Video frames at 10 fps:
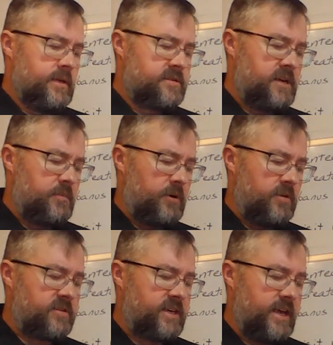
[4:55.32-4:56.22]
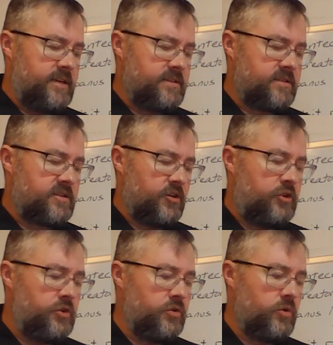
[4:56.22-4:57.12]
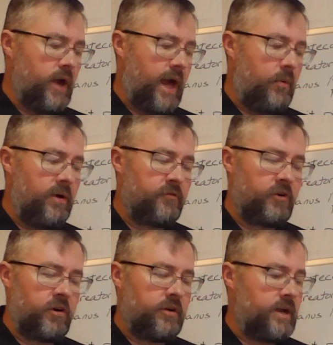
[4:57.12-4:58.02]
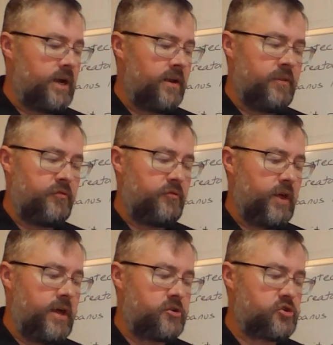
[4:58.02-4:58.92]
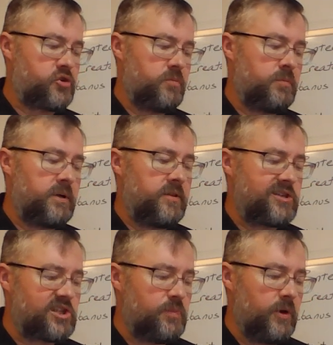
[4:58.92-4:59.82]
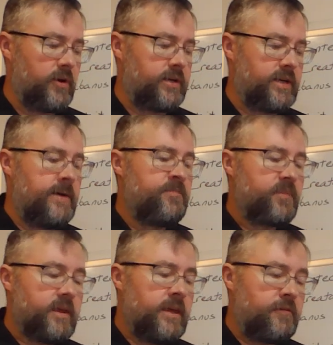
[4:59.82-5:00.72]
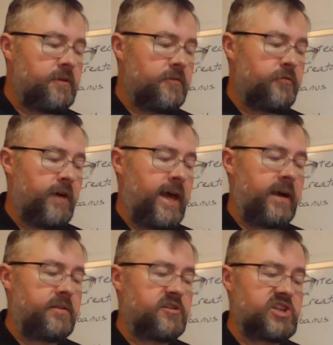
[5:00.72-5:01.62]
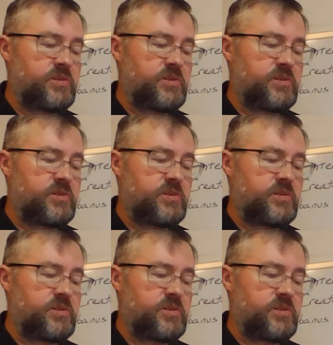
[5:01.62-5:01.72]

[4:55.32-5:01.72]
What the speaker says: St. Paul says, "You, however, are not in the flesh, but in the Spirit, if in fact the